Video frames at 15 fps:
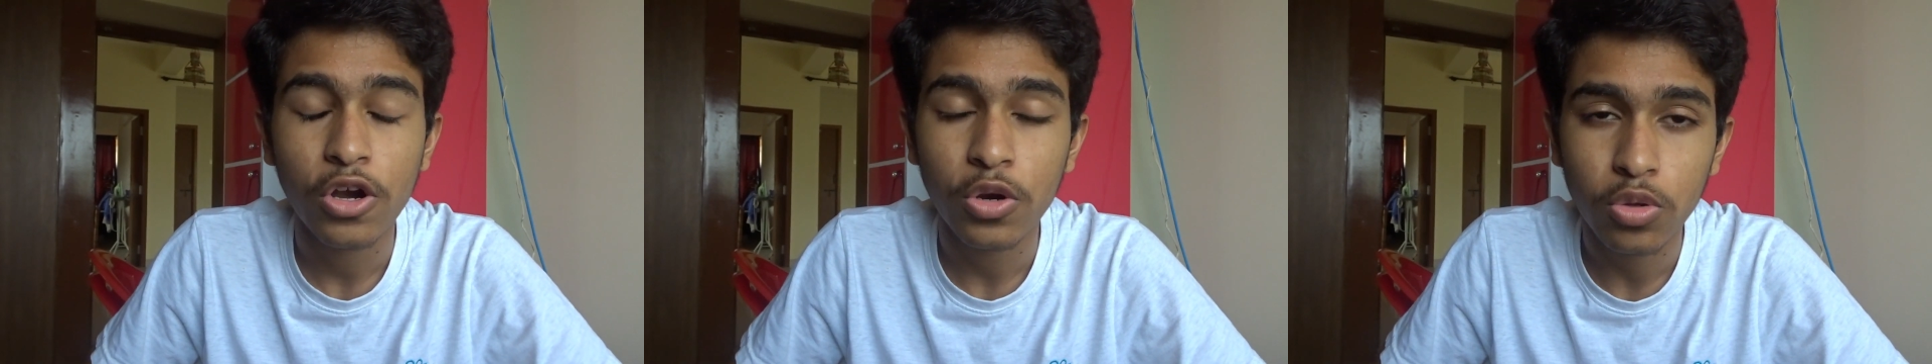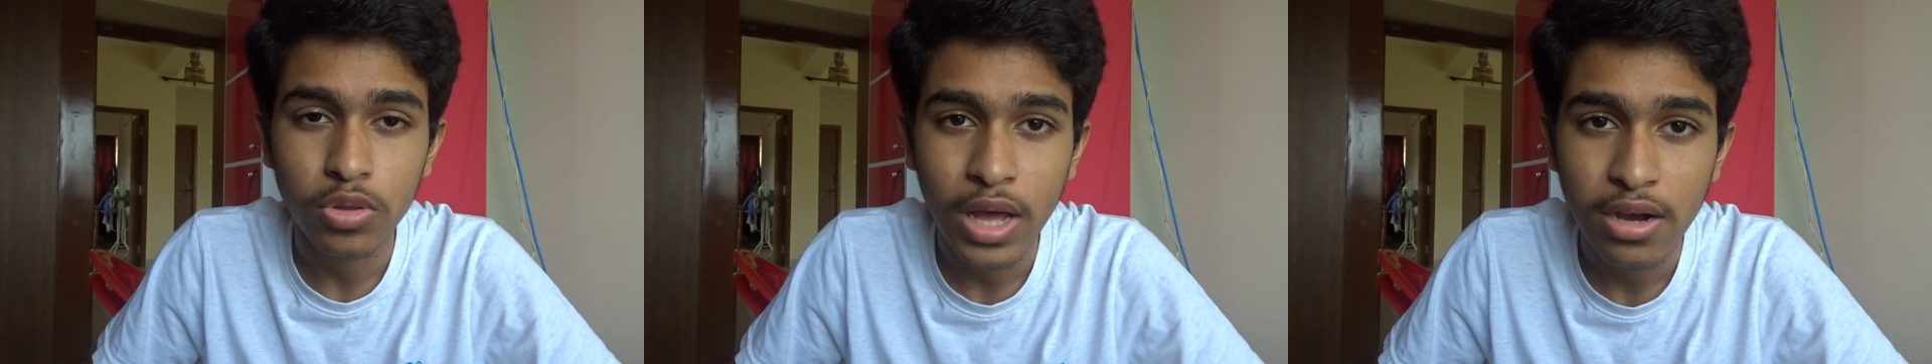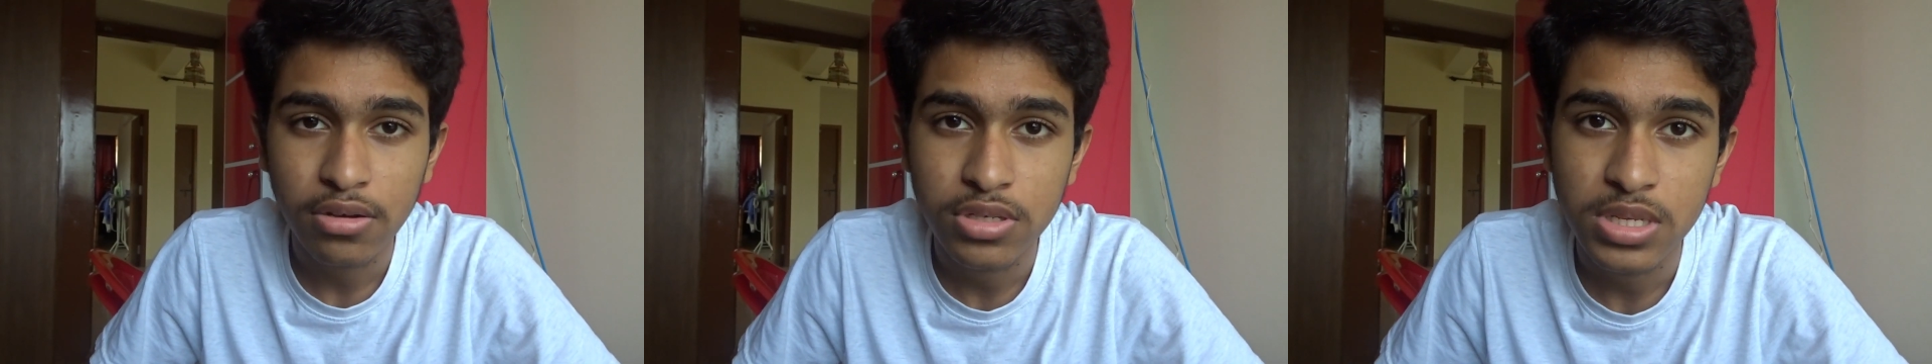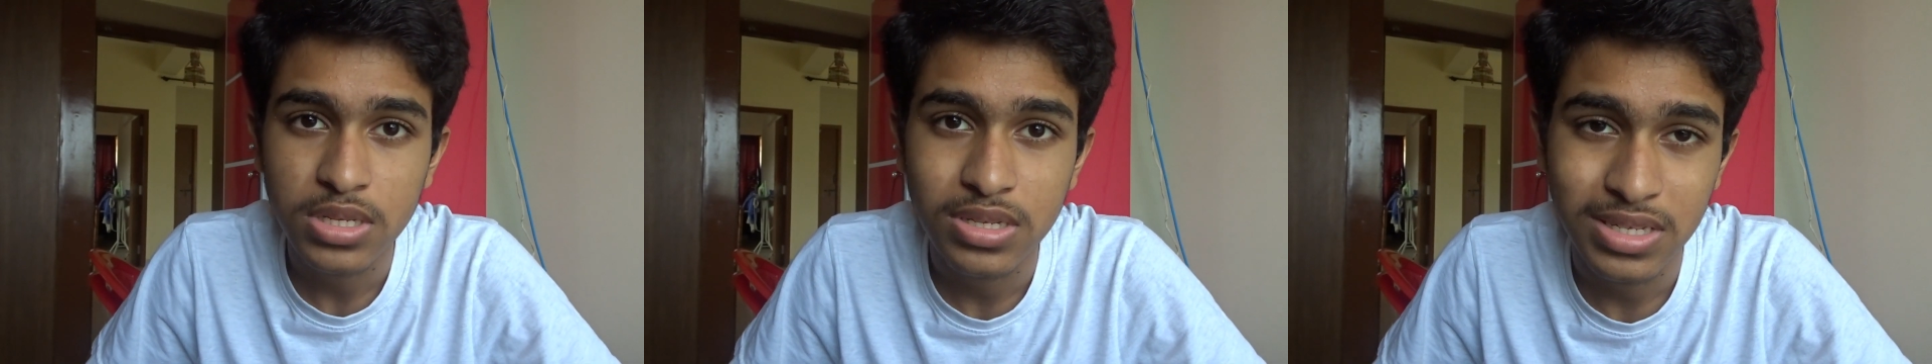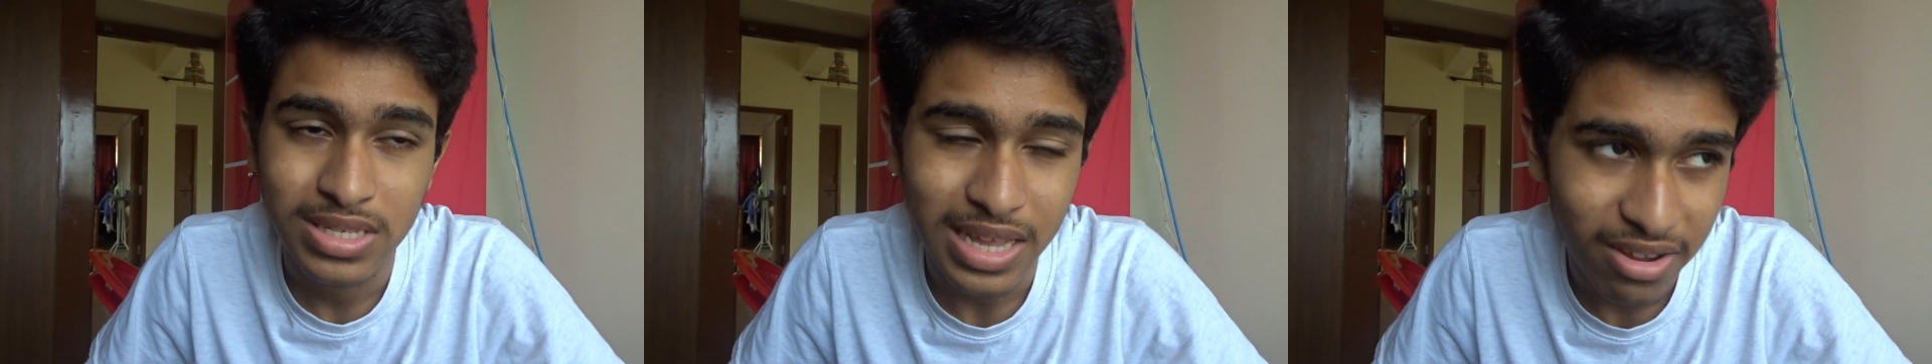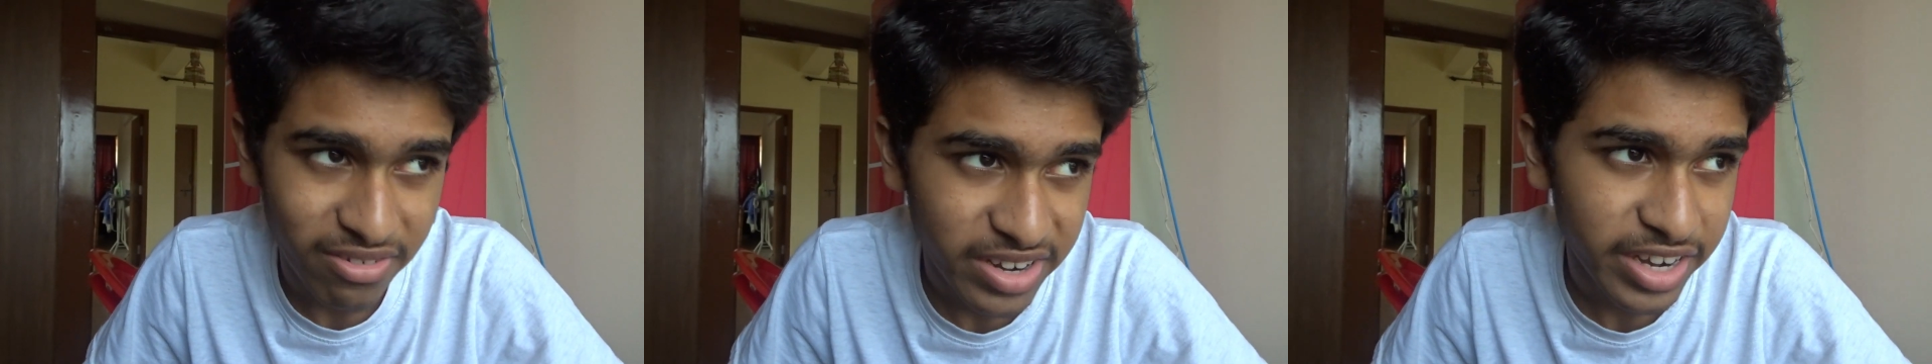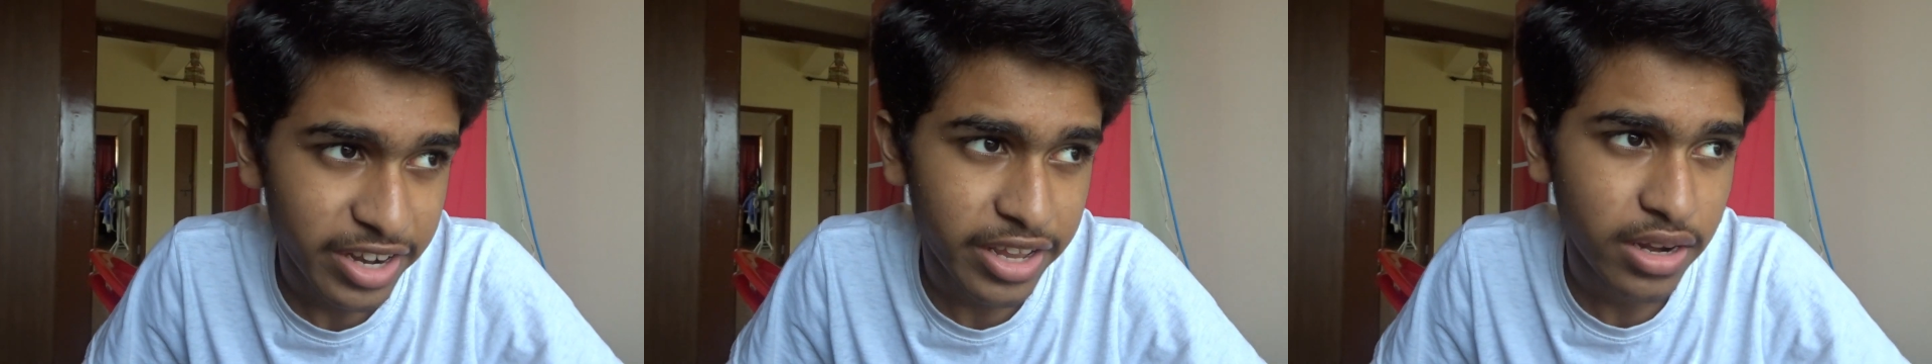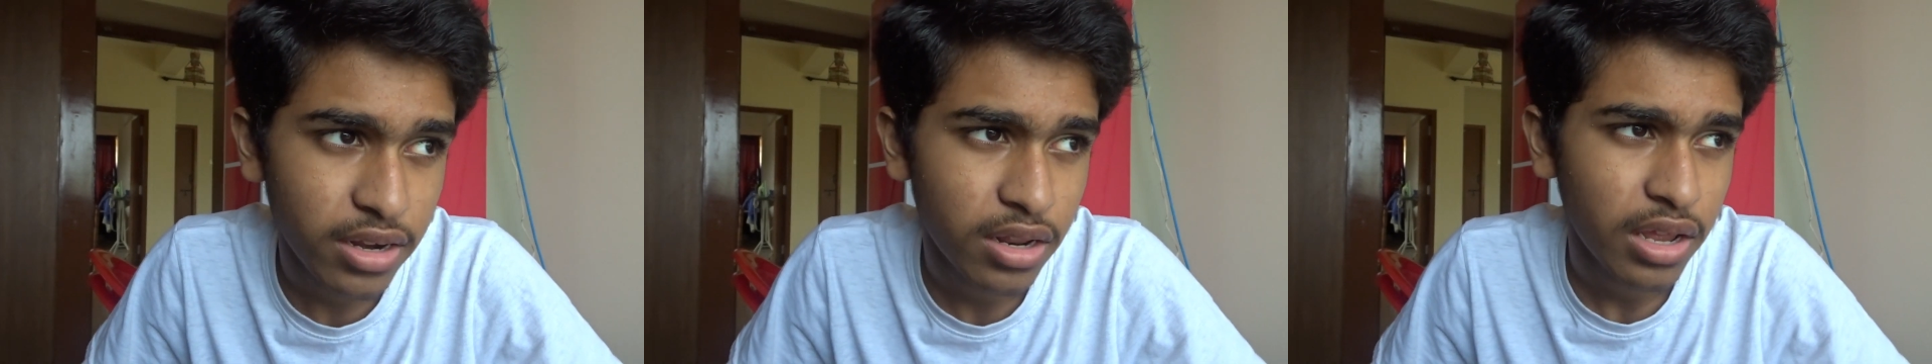
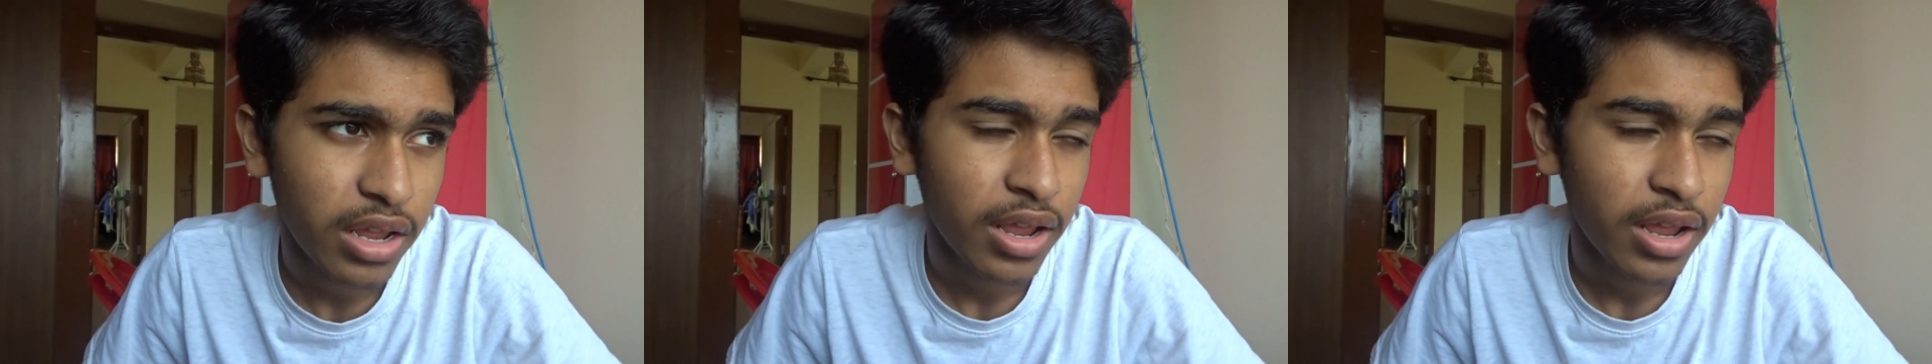2017,